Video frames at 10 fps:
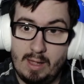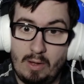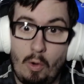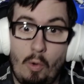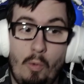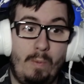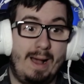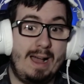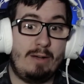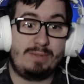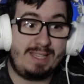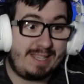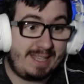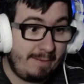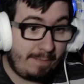Oh wow, did
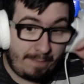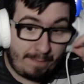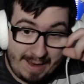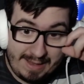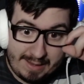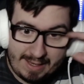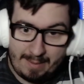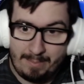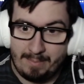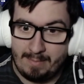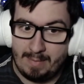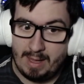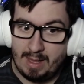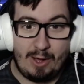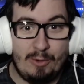he fight him?
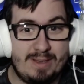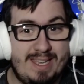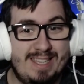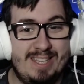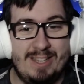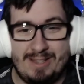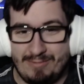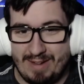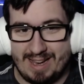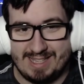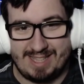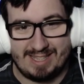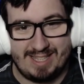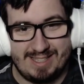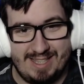Or he didn't realize
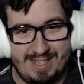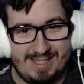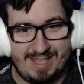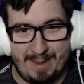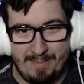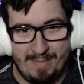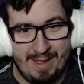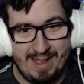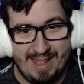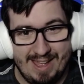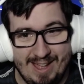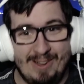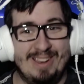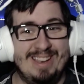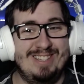that it's him.
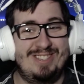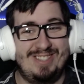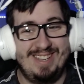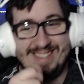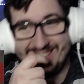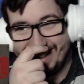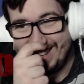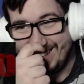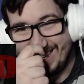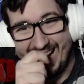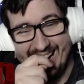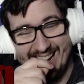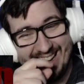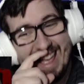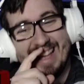Holy shit. Yeah,
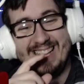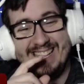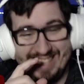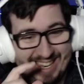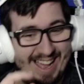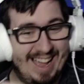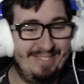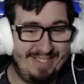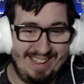he's alive.